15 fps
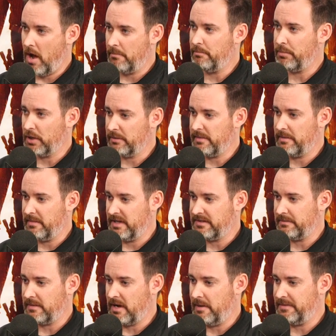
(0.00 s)
Bergman made
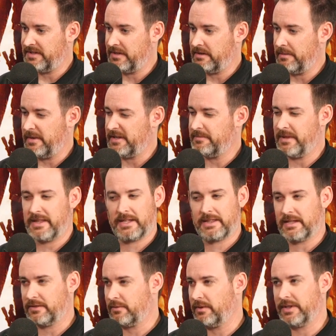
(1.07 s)
some comments that made me think
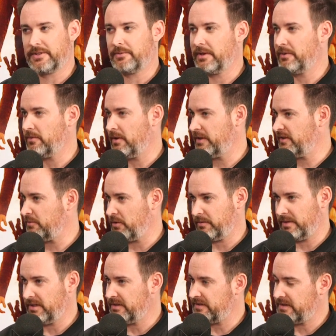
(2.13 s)
that 2021 is more
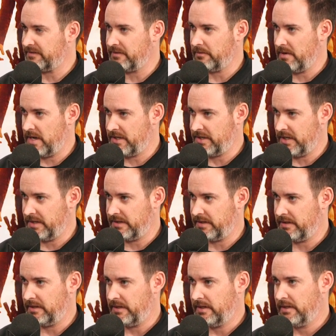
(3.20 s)
realistic for Rian Johnson.
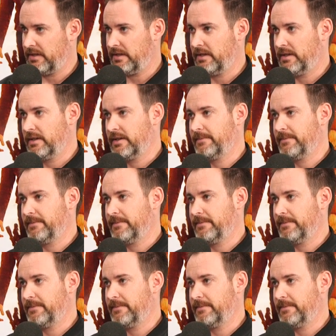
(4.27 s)
What's 2020